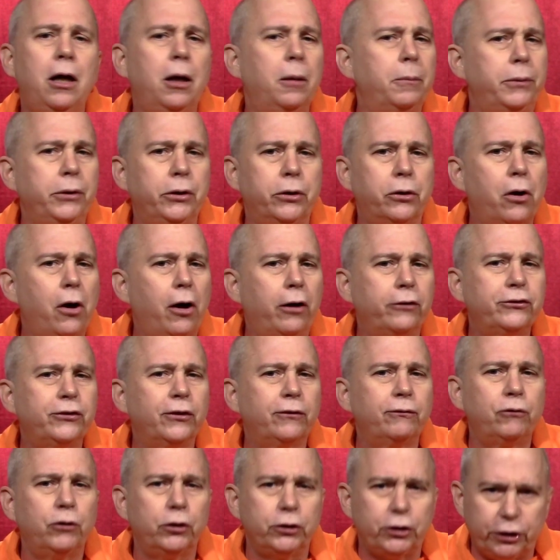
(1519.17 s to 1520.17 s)
because
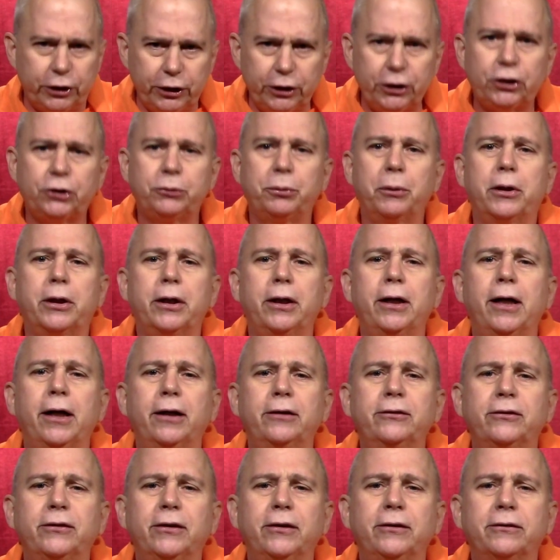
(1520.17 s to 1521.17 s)
of which Ishvara
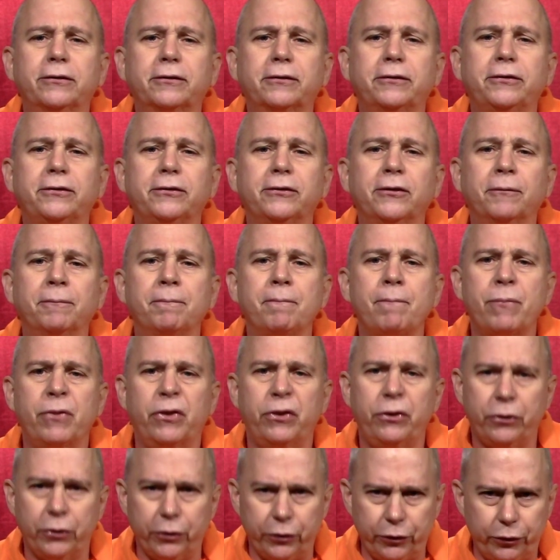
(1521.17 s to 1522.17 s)
exists
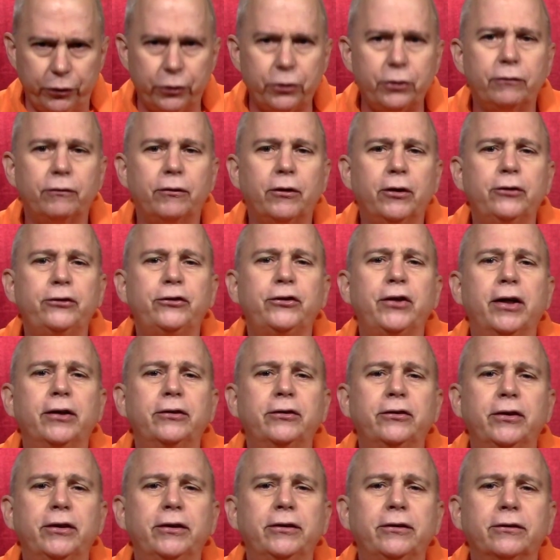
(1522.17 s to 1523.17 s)
the universe
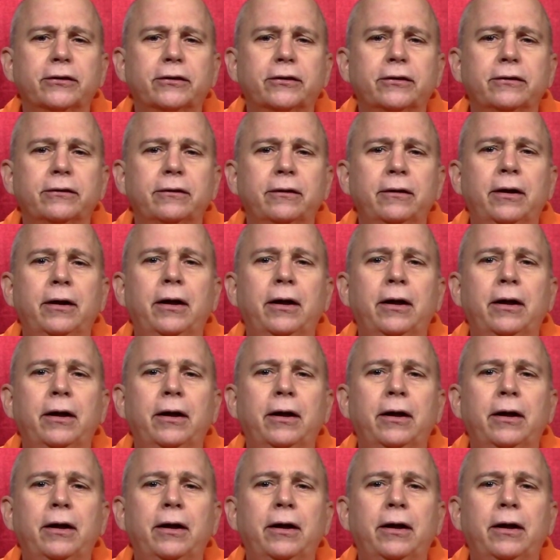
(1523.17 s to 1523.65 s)
exists,